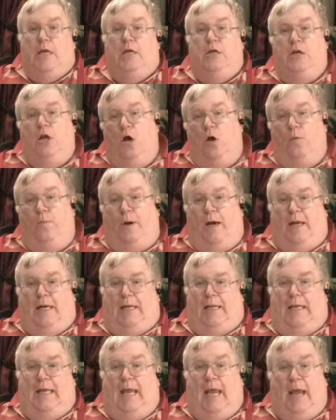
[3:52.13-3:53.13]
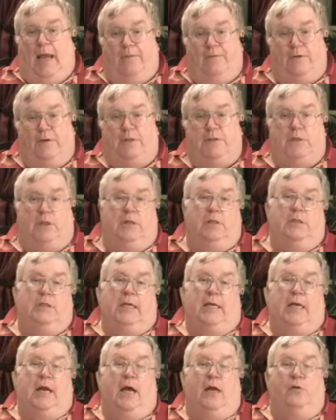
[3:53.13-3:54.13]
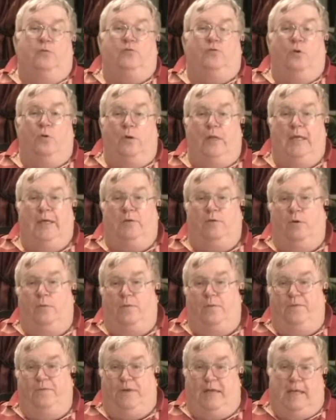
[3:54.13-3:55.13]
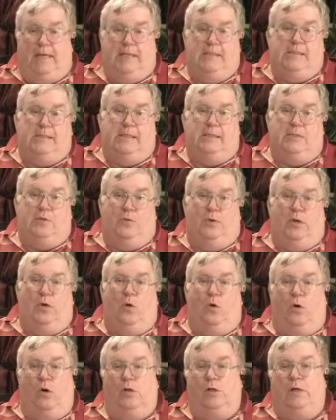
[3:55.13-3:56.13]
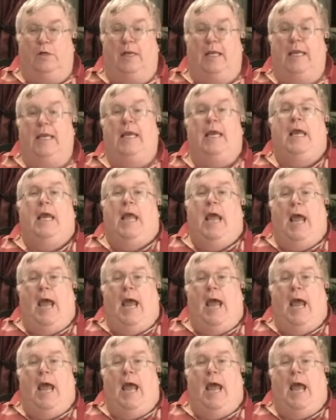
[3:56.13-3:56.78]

Nobody ever turned an unruly group of kids into an orderly,